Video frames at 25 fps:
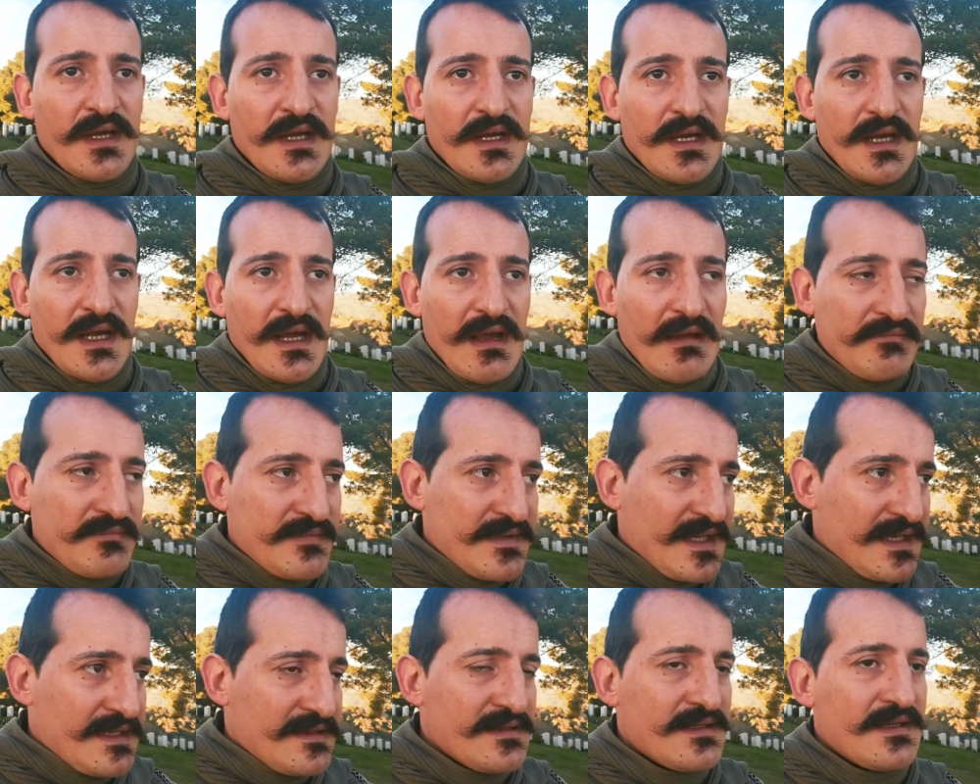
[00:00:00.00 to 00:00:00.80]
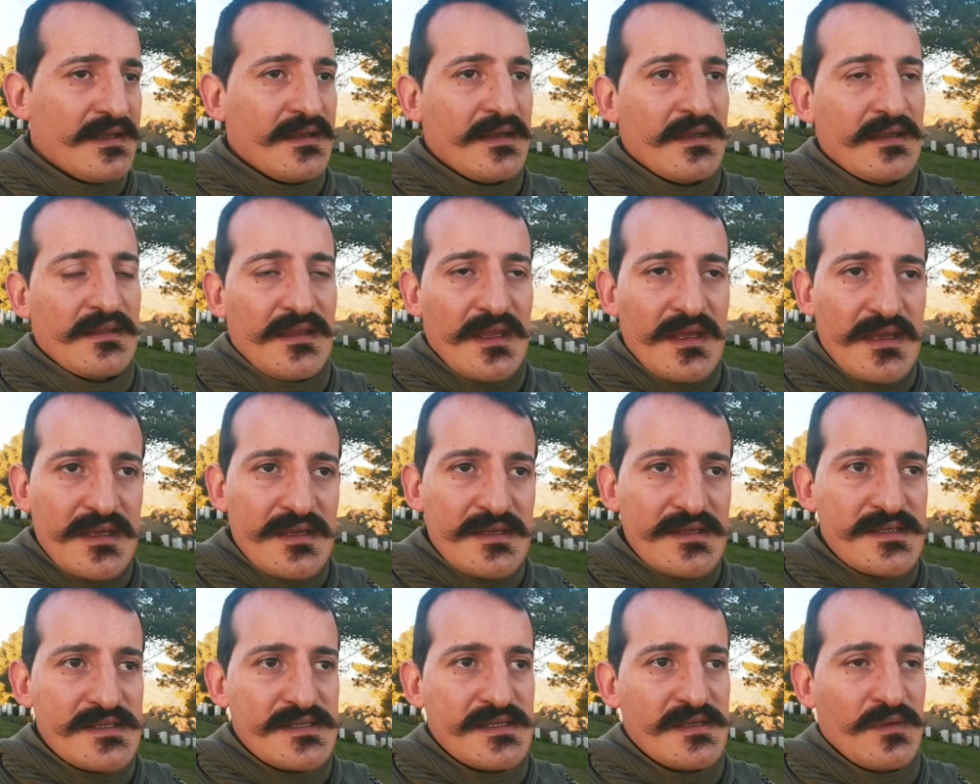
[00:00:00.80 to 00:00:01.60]
attempting
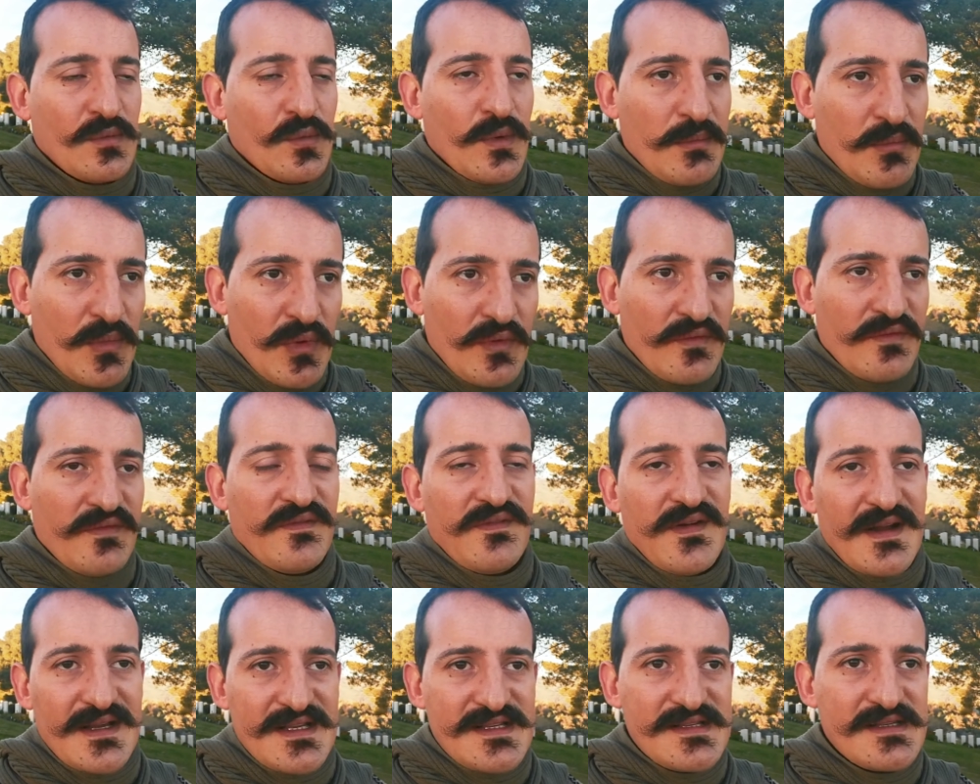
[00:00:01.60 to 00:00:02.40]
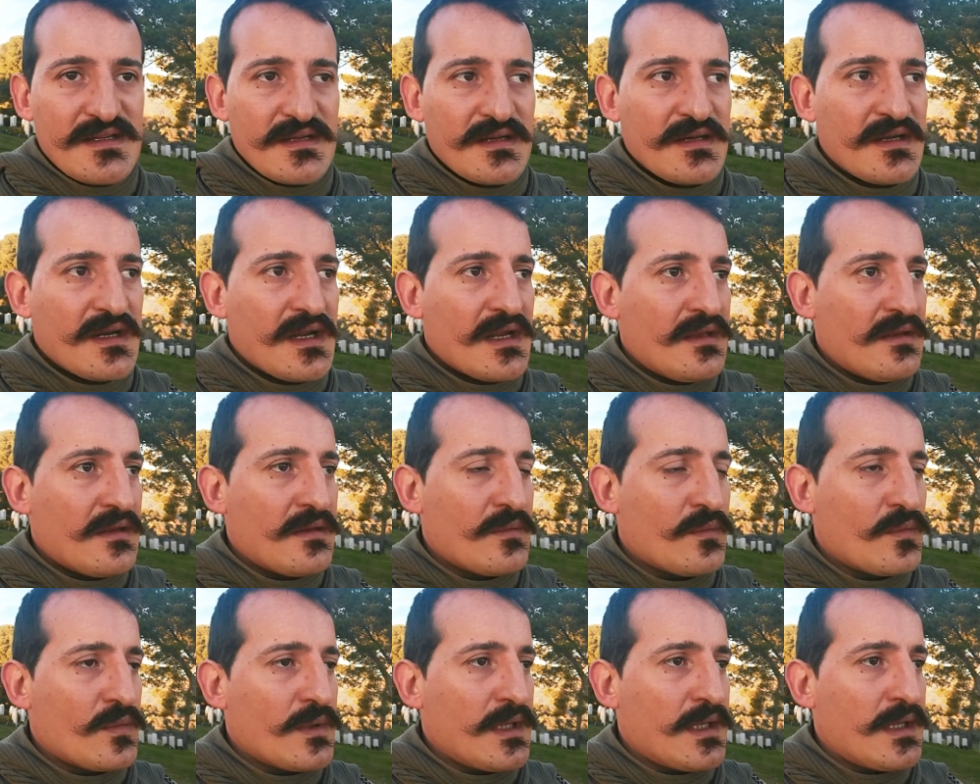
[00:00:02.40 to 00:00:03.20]
things, we move faster
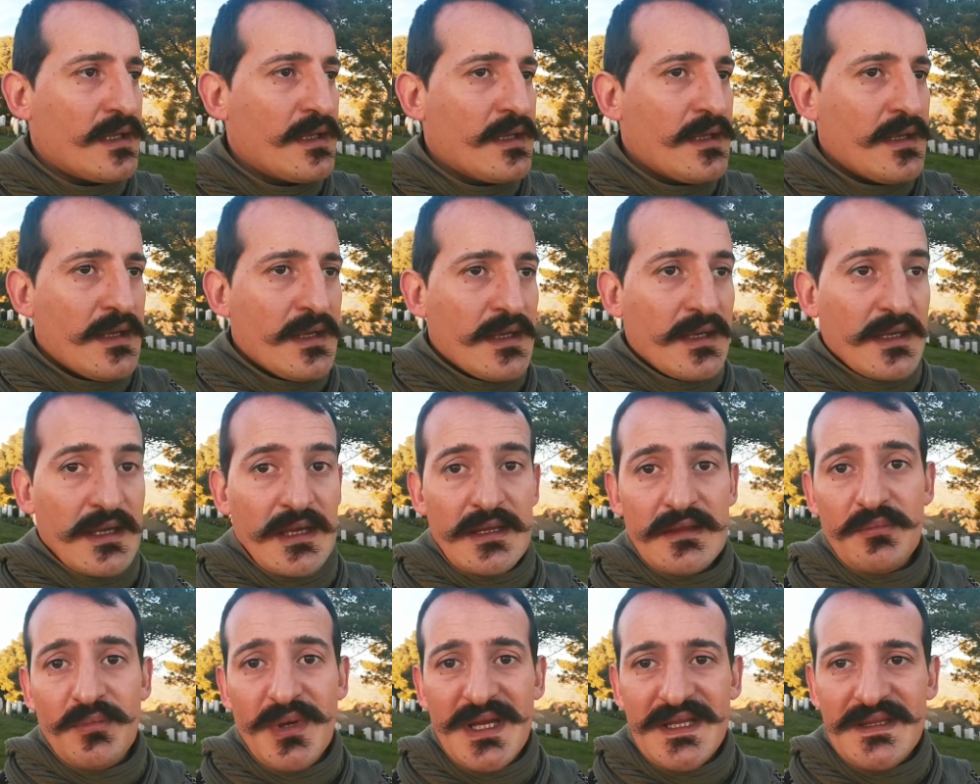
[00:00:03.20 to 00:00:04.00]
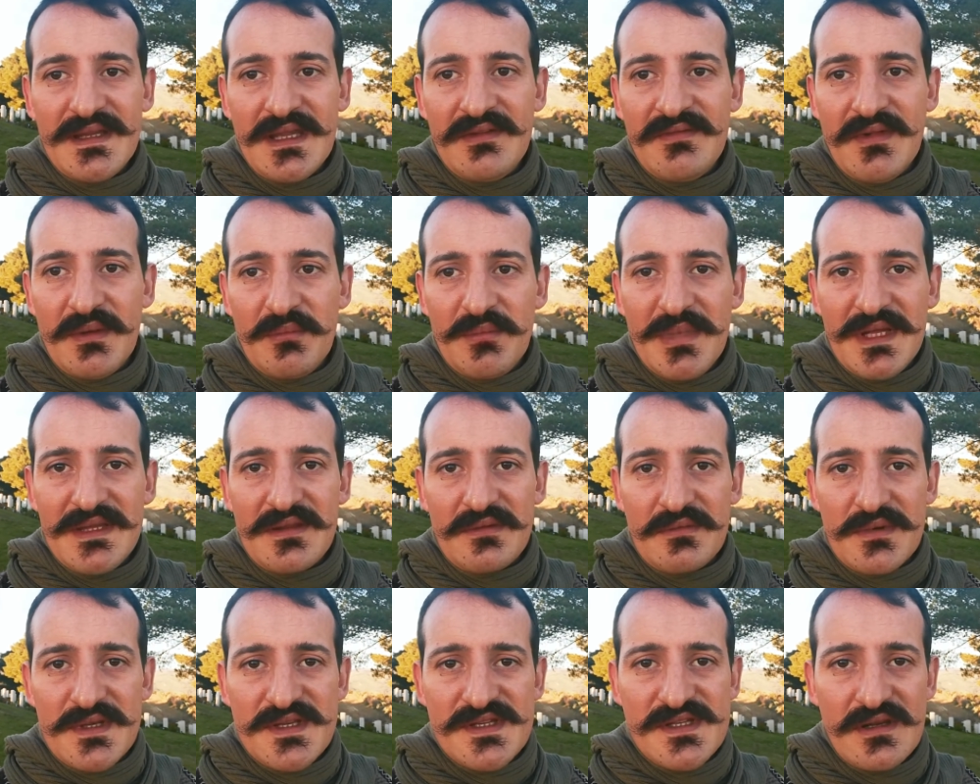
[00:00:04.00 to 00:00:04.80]
and we get even
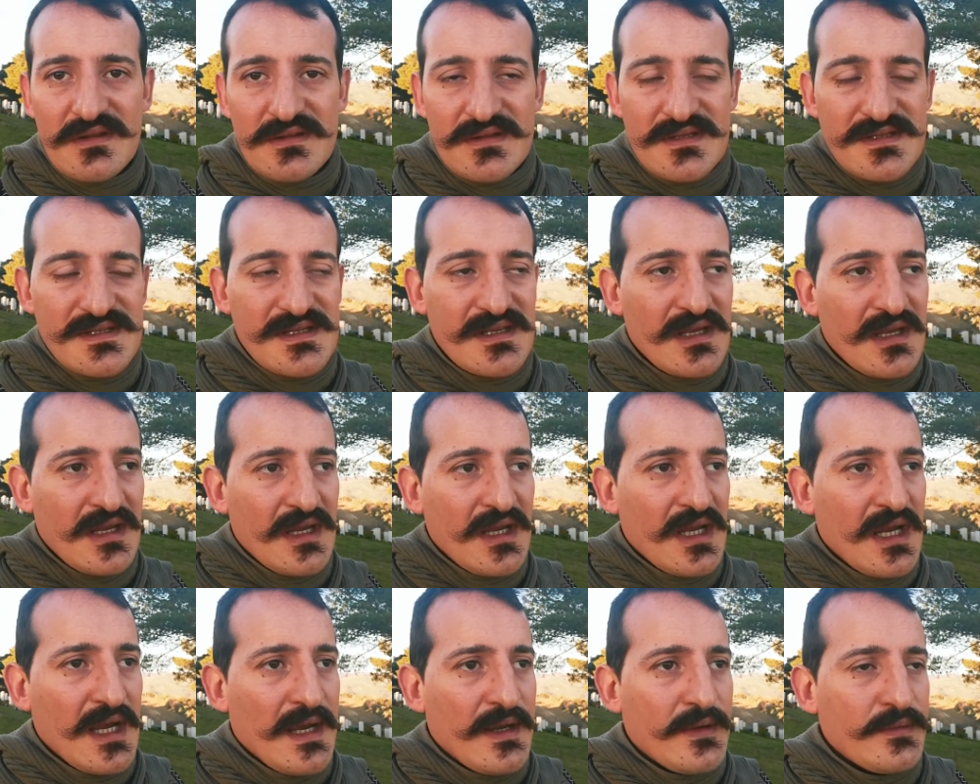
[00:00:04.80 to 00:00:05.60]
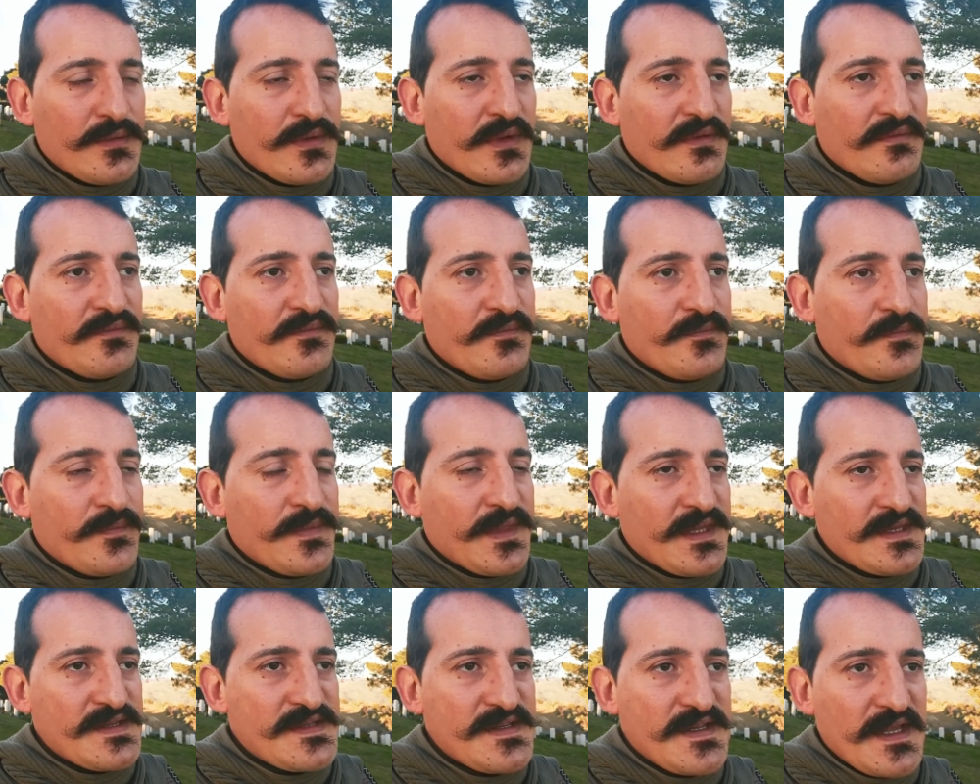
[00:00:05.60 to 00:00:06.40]
better results out of
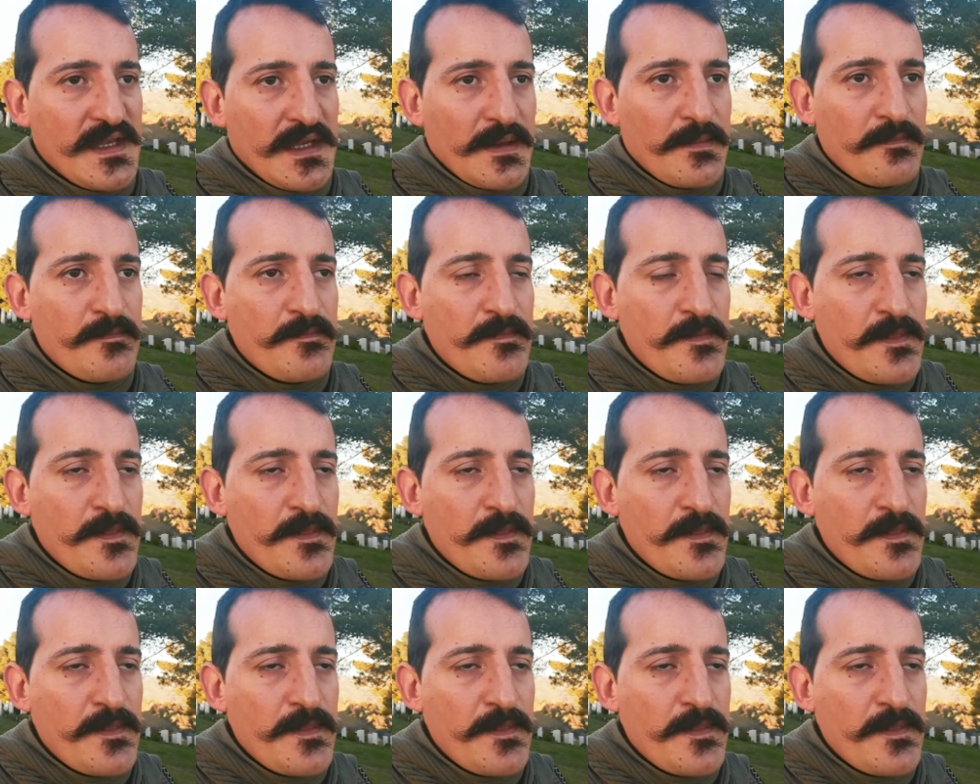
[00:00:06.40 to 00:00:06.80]
this thing.